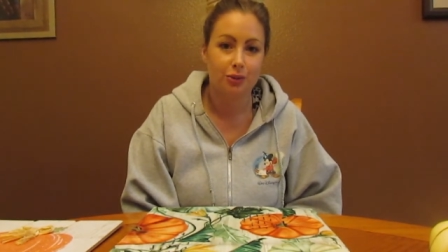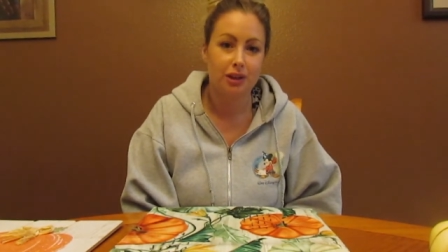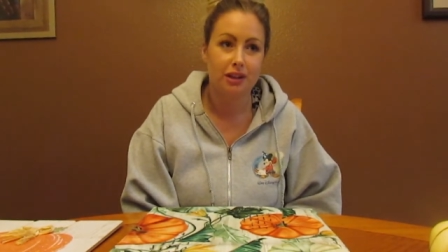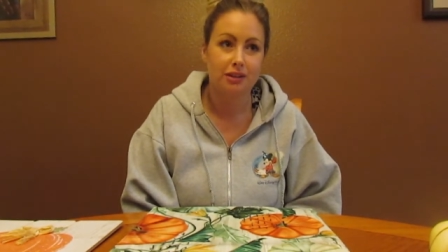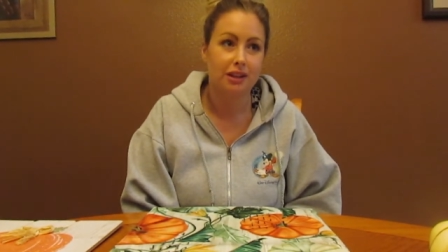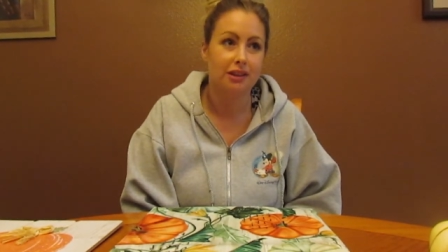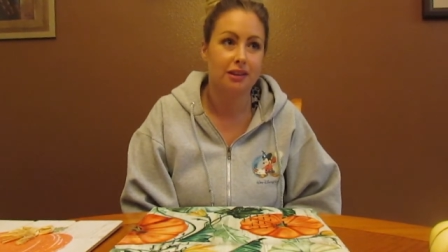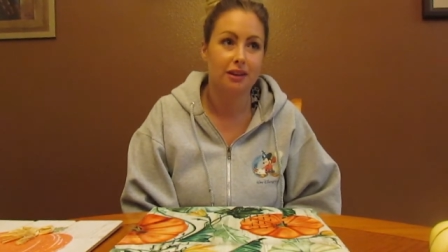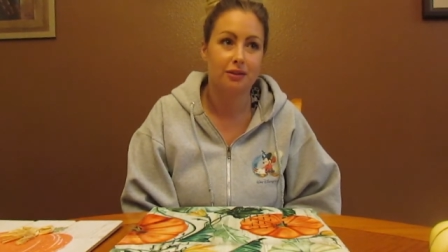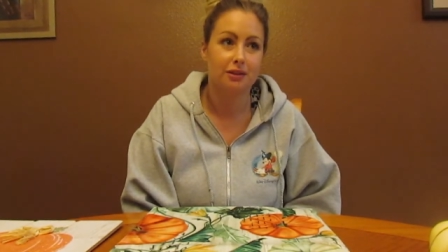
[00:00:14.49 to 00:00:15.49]
the
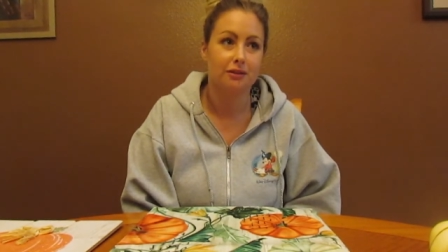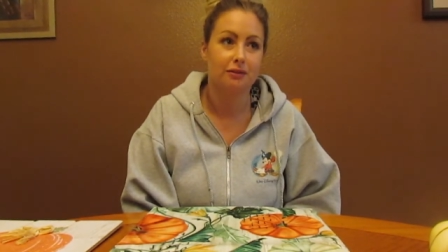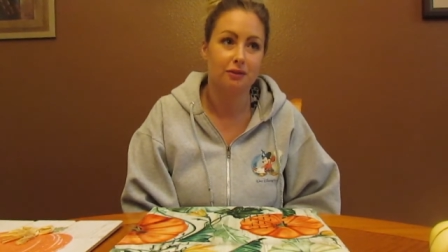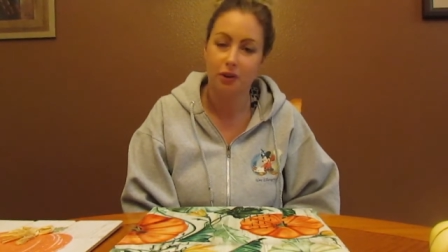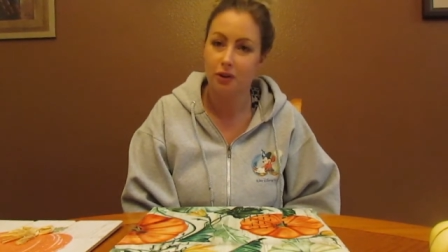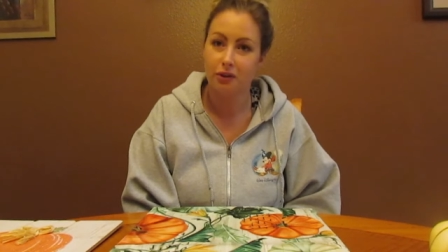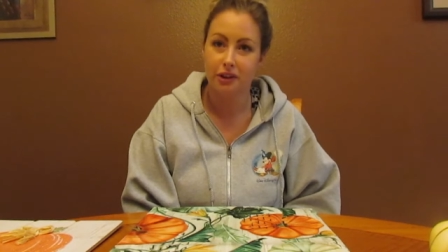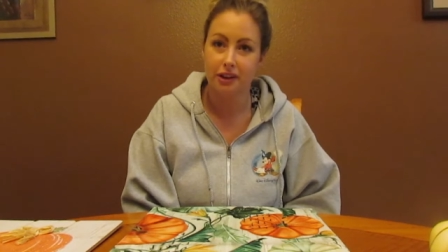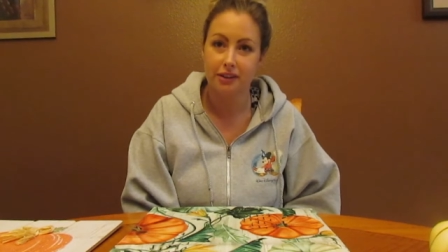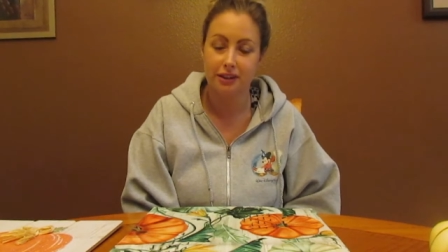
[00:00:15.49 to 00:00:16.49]
10,000 fall
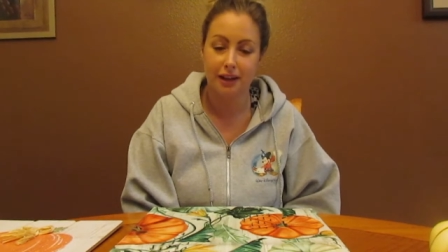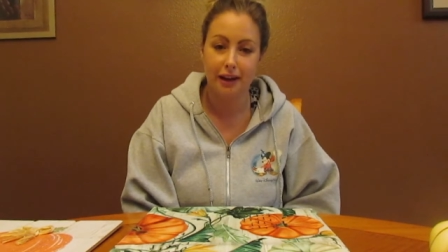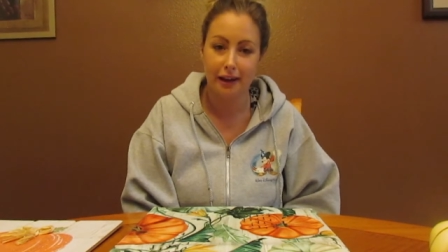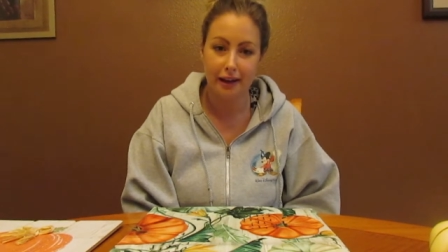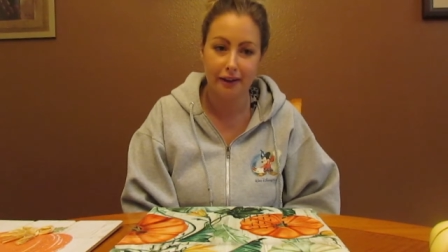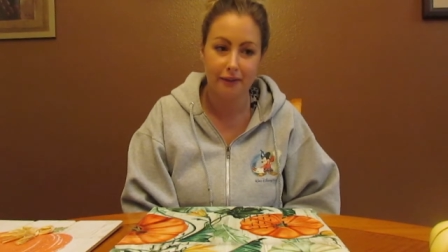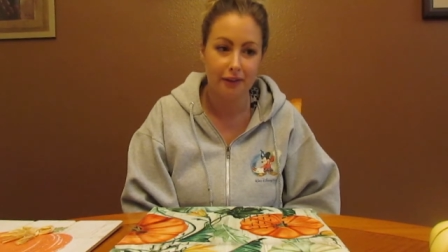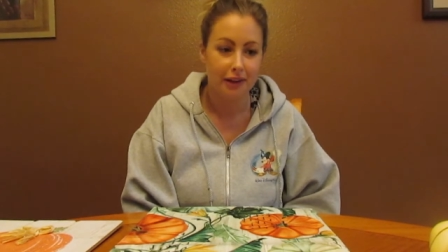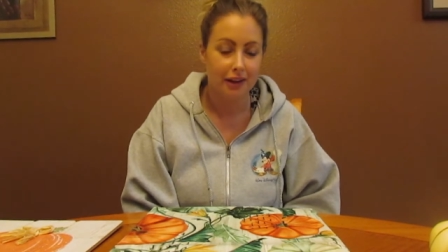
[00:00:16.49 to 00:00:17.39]
things that I have.